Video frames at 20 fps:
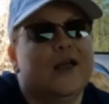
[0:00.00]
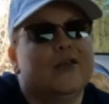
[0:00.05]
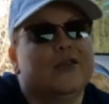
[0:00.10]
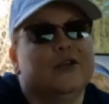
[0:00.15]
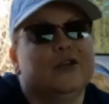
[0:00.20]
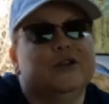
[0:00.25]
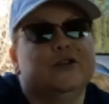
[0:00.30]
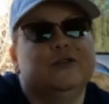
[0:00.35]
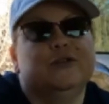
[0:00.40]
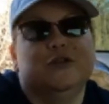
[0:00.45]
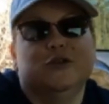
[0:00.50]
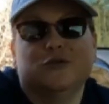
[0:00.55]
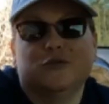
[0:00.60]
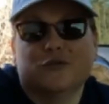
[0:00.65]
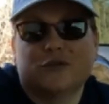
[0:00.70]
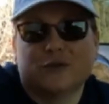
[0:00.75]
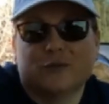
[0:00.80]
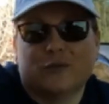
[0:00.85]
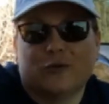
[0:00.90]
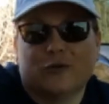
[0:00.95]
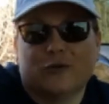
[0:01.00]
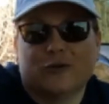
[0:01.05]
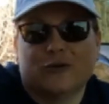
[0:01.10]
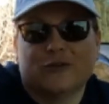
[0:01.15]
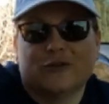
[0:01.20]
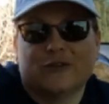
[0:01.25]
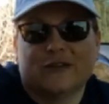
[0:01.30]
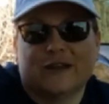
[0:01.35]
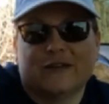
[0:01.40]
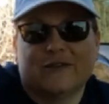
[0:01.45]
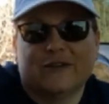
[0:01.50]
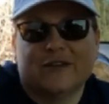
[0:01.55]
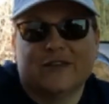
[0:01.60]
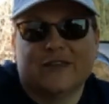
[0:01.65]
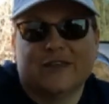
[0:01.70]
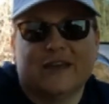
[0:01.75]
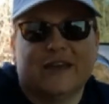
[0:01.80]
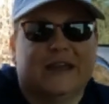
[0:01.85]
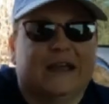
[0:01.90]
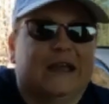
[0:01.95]
the new supporters and
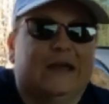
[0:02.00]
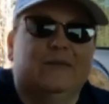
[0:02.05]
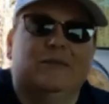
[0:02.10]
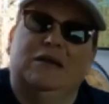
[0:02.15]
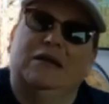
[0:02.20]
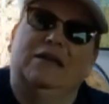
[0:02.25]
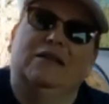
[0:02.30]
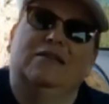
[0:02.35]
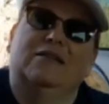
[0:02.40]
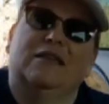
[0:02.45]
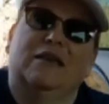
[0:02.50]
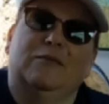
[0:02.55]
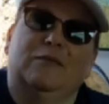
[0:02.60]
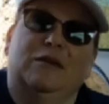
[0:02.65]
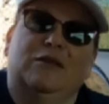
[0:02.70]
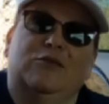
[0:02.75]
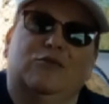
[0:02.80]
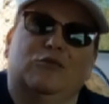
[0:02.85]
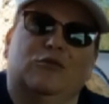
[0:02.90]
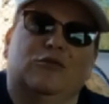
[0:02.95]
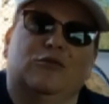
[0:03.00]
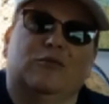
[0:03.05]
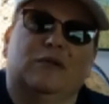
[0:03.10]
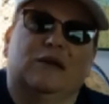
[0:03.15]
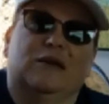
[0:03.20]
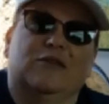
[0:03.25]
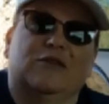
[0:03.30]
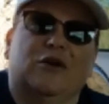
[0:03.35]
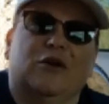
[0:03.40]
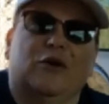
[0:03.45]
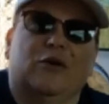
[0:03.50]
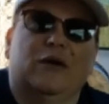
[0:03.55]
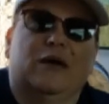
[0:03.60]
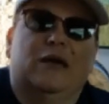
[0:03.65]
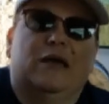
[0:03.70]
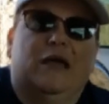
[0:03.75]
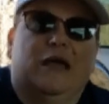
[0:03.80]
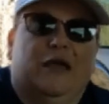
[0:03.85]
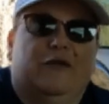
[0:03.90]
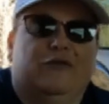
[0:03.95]
everything. It means the world to me. So
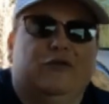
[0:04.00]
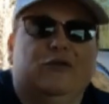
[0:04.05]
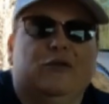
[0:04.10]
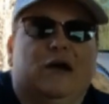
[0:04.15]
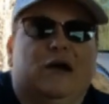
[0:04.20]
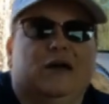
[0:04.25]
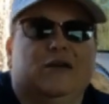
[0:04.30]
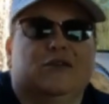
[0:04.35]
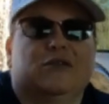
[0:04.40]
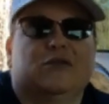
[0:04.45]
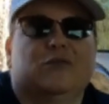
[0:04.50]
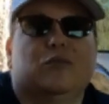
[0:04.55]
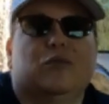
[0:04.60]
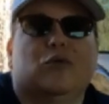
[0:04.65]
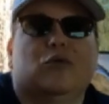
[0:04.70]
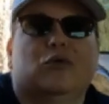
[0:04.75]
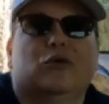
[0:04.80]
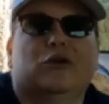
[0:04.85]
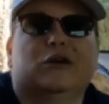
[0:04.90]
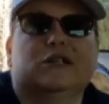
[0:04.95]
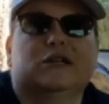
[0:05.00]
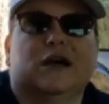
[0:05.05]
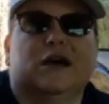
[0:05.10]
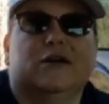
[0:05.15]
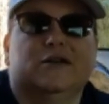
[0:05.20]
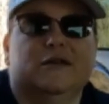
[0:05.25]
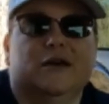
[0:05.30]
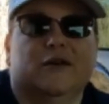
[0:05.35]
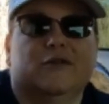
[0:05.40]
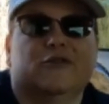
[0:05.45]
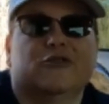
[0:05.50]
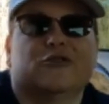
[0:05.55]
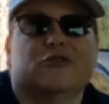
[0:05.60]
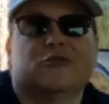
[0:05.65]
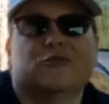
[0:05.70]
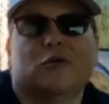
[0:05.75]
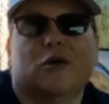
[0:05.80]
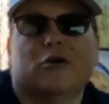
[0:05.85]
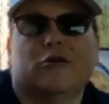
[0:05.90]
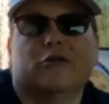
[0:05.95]
if you guys support another
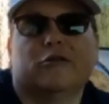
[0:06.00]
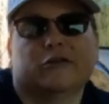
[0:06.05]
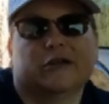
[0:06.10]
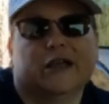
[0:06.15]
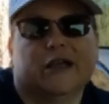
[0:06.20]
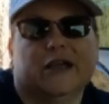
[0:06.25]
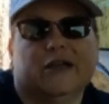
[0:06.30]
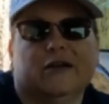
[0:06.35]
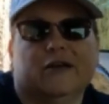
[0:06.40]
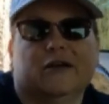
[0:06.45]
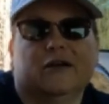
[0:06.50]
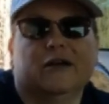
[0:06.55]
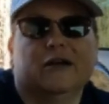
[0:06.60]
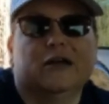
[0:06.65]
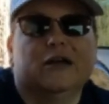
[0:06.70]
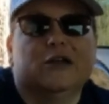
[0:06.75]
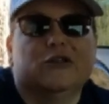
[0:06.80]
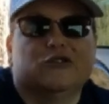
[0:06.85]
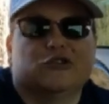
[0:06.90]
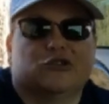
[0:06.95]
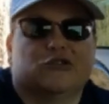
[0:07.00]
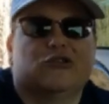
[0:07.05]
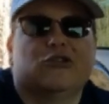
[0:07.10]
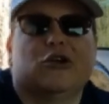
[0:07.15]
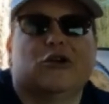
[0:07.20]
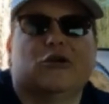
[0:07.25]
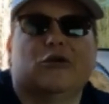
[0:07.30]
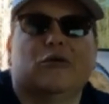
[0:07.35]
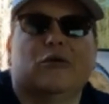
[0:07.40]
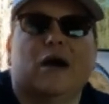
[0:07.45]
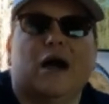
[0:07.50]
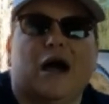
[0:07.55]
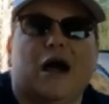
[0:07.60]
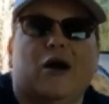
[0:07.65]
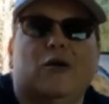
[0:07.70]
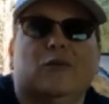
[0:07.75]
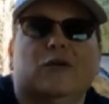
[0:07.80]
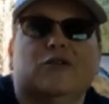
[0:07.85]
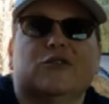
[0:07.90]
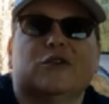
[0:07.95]
small creator, just know
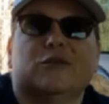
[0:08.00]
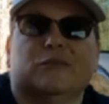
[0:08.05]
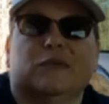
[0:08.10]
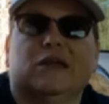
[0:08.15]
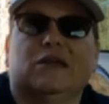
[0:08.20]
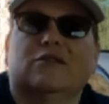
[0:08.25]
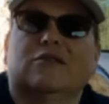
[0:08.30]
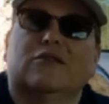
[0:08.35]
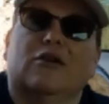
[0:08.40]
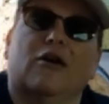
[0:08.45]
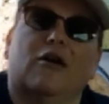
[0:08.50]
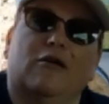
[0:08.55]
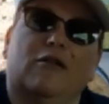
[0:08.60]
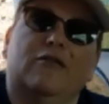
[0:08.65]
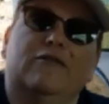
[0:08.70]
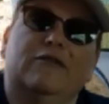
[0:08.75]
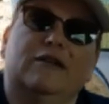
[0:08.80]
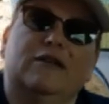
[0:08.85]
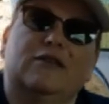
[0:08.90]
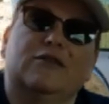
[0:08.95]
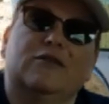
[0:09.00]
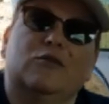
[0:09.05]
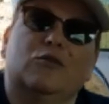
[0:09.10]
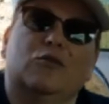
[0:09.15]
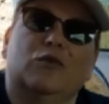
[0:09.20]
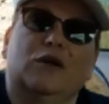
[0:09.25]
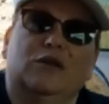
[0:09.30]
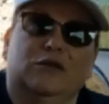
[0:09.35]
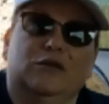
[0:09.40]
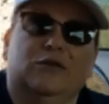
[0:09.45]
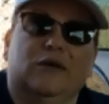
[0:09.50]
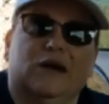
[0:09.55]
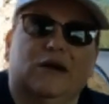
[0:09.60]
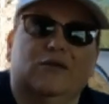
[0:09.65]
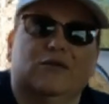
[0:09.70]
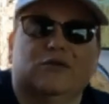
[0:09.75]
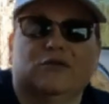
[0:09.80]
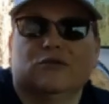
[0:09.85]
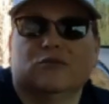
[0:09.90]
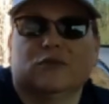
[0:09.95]
how much it means to all of us when you
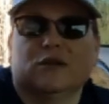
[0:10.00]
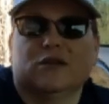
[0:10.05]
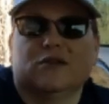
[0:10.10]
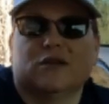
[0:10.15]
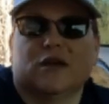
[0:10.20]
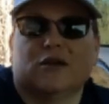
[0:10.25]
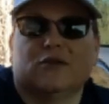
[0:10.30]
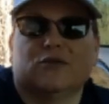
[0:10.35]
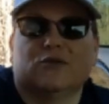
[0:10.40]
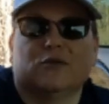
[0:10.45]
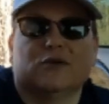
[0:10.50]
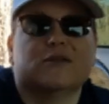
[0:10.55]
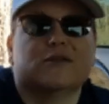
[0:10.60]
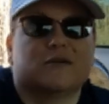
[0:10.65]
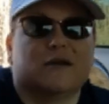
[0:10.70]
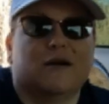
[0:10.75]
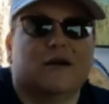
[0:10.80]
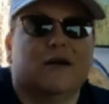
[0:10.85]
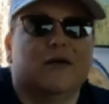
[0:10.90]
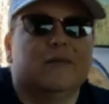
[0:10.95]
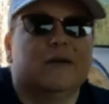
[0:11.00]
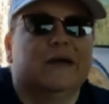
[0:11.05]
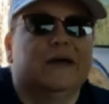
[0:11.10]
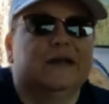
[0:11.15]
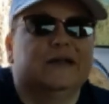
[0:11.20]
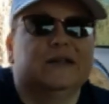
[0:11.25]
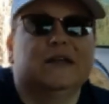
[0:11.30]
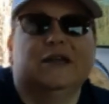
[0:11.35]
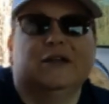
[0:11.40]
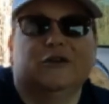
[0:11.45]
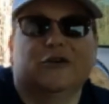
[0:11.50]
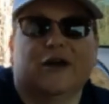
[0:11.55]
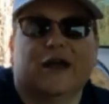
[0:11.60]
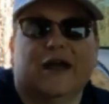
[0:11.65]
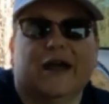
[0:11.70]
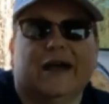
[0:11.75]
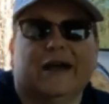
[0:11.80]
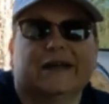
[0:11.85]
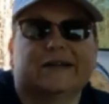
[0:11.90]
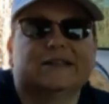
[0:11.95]
guys do reach out to us, comment,
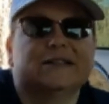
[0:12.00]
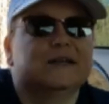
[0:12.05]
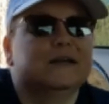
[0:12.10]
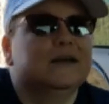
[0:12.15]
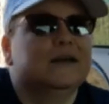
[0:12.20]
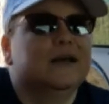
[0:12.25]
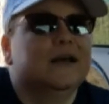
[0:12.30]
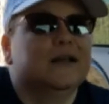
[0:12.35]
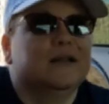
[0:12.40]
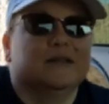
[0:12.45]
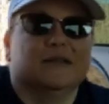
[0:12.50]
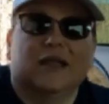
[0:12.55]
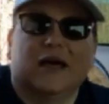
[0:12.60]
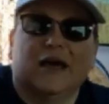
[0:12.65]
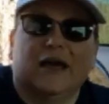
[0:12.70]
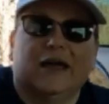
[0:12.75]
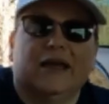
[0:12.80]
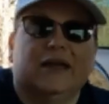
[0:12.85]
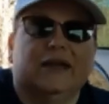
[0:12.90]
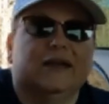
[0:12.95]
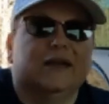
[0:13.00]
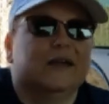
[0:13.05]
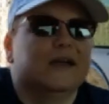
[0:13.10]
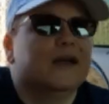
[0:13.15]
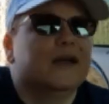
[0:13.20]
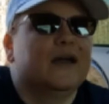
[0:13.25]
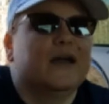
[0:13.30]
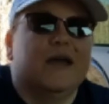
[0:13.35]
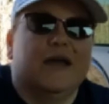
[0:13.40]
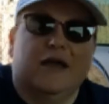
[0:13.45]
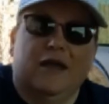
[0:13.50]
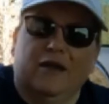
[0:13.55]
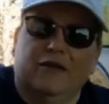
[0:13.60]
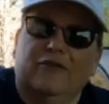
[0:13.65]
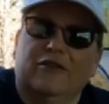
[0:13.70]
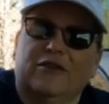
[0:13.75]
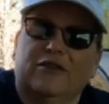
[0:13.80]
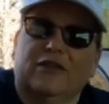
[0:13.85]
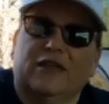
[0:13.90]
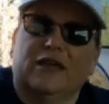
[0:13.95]
interact, like,
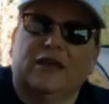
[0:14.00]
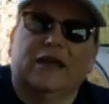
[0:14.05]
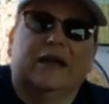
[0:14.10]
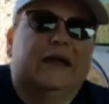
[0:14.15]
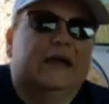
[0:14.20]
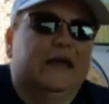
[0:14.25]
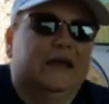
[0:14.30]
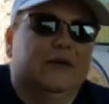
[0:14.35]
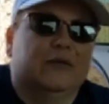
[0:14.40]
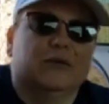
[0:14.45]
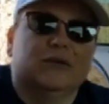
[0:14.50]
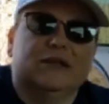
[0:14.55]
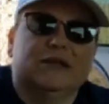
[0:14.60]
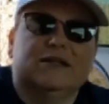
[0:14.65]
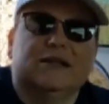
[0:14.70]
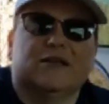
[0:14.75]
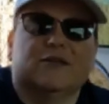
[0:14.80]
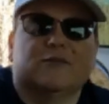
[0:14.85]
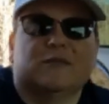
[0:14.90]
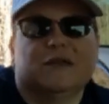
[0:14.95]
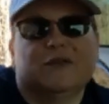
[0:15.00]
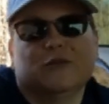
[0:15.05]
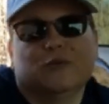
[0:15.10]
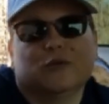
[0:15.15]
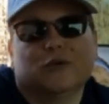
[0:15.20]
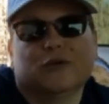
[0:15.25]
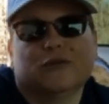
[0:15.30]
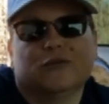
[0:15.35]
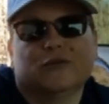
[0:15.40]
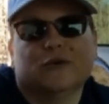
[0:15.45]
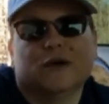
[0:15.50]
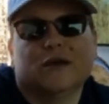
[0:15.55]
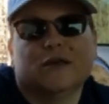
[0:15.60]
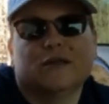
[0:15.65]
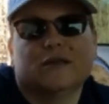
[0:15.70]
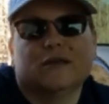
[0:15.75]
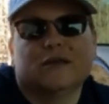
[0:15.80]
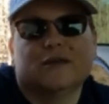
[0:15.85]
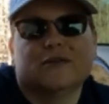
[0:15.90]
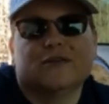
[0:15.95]
everything. It really does mean the world to
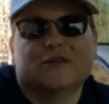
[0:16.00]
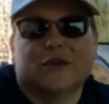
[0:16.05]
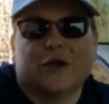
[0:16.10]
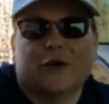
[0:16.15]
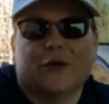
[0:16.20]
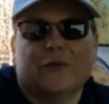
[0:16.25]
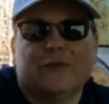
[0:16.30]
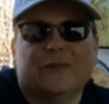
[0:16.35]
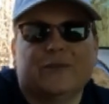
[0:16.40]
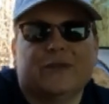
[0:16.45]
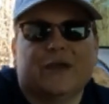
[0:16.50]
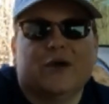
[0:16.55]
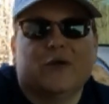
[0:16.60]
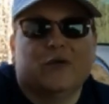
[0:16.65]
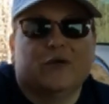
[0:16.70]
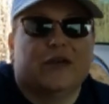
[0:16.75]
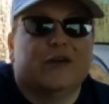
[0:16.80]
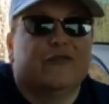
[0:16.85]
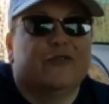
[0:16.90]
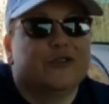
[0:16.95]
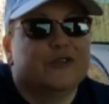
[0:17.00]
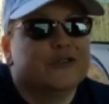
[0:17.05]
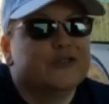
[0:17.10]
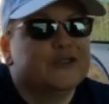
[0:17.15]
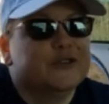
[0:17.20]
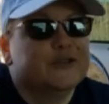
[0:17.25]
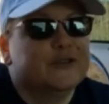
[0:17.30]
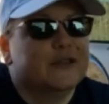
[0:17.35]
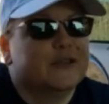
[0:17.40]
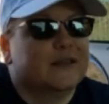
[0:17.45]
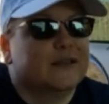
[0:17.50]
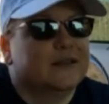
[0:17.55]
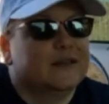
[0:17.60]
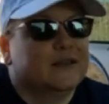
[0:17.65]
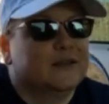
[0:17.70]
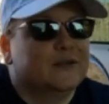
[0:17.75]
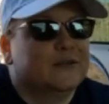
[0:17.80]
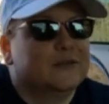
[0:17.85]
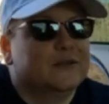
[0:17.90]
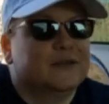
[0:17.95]
us. So without further ado, let's get
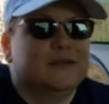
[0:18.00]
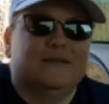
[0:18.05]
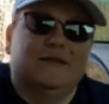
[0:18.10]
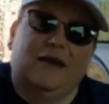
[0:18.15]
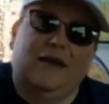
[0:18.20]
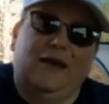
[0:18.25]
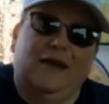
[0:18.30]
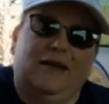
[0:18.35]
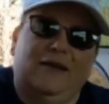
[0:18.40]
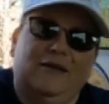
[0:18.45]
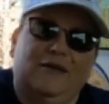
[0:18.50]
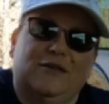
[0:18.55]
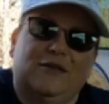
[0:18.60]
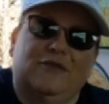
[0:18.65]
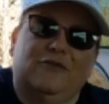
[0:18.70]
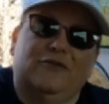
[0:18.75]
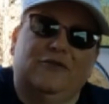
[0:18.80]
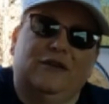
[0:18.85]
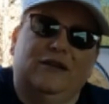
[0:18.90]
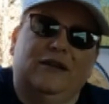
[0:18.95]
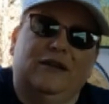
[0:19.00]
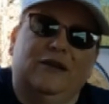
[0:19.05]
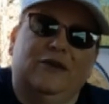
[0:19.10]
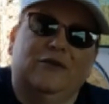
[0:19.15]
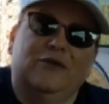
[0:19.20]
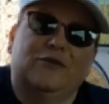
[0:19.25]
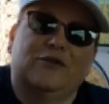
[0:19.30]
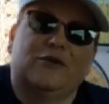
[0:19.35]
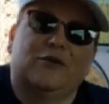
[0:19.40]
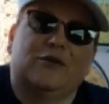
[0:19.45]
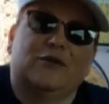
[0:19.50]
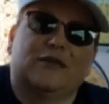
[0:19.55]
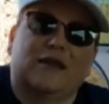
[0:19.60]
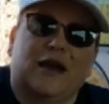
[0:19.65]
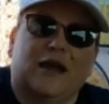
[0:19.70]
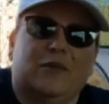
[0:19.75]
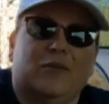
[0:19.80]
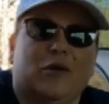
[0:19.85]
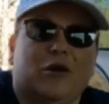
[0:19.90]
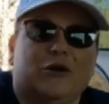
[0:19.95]
to today's video. So it's
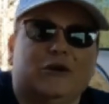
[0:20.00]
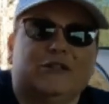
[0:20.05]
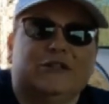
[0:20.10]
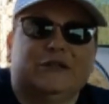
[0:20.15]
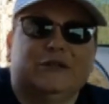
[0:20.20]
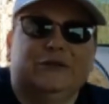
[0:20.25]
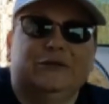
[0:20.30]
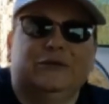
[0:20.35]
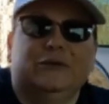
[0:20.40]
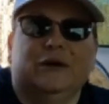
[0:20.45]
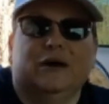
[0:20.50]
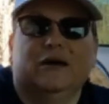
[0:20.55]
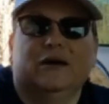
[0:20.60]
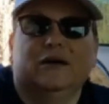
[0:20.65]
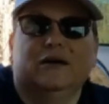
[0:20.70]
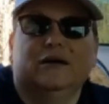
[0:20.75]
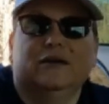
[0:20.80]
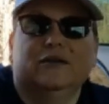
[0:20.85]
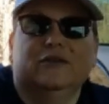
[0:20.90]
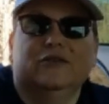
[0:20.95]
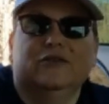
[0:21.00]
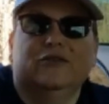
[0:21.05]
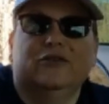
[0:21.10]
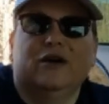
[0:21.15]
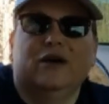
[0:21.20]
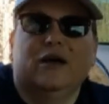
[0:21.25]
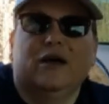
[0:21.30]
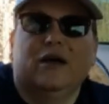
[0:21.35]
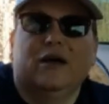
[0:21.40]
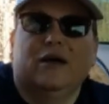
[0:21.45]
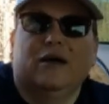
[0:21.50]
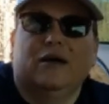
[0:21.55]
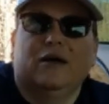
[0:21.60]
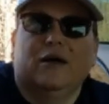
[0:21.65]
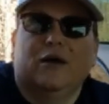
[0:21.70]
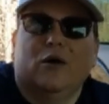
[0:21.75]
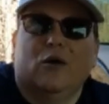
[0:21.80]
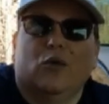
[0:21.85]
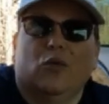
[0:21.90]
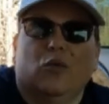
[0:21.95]
kind of part two of
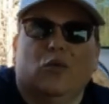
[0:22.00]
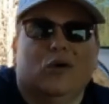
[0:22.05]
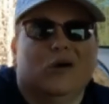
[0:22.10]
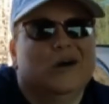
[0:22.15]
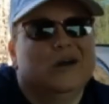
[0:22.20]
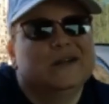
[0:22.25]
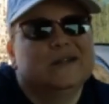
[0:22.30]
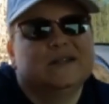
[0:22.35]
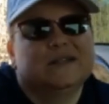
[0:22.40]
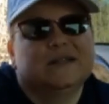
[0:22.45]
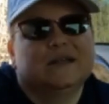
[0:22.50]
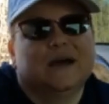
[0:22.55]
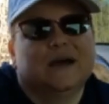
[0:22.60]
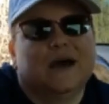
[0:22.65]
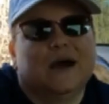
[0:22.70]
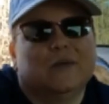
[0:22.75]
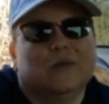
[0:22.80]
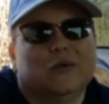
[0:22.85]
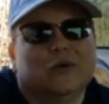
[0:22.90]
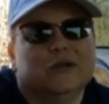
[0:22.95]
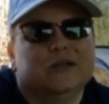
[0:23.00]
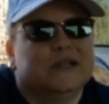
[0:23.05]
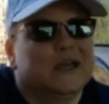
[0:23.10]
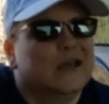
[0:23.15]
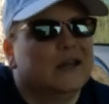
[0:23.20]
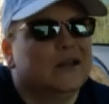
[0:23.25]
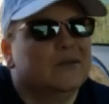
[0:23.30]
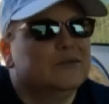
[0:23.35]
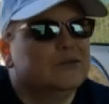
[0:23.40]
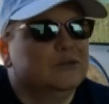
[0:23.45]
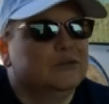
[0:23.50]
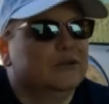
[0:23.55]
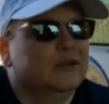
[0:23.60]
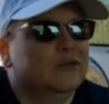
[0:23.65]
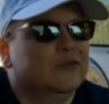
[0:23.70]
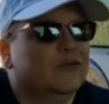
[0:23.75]
what I'm going to end up doing